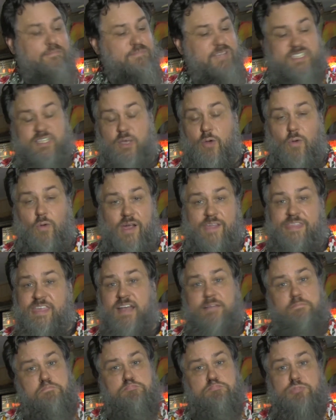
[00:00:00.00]
Is it worth
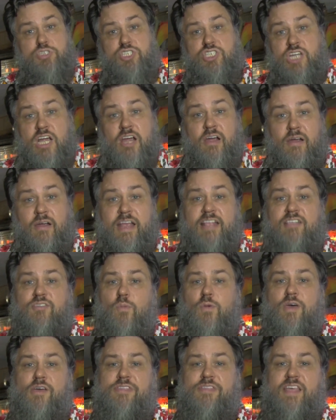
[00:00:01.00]
it? Sure,
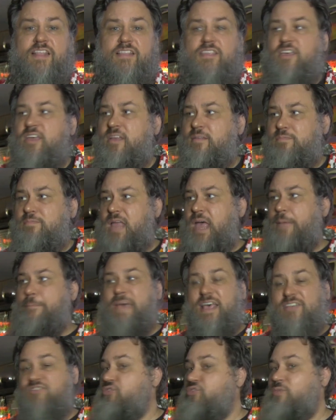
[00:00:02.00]
it's worth it to
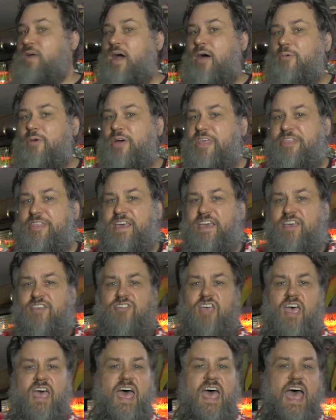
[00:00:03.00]
mess around with
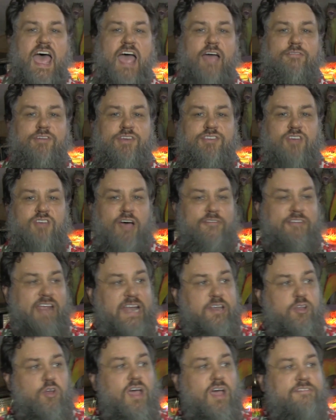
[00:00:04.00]
these every so often.
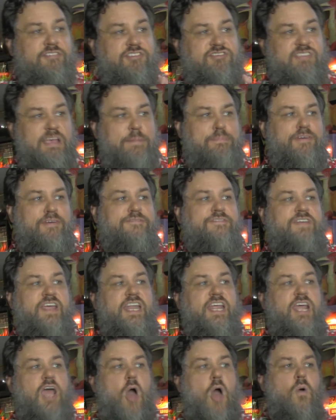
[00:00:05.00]
I do have a separate
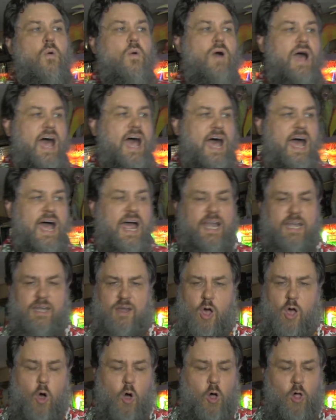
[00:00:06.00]
video
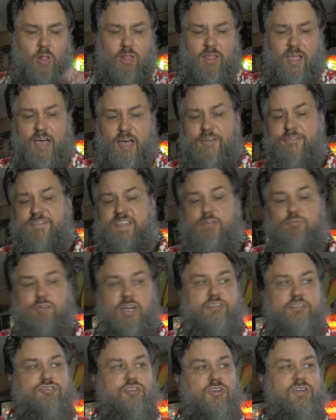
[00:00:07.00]
on all of the
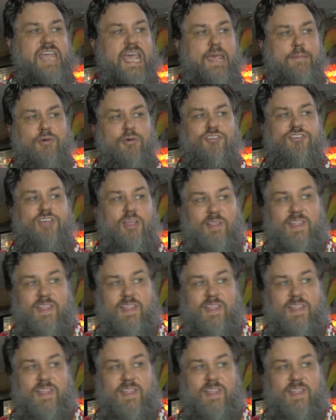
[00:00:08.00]
retro tables.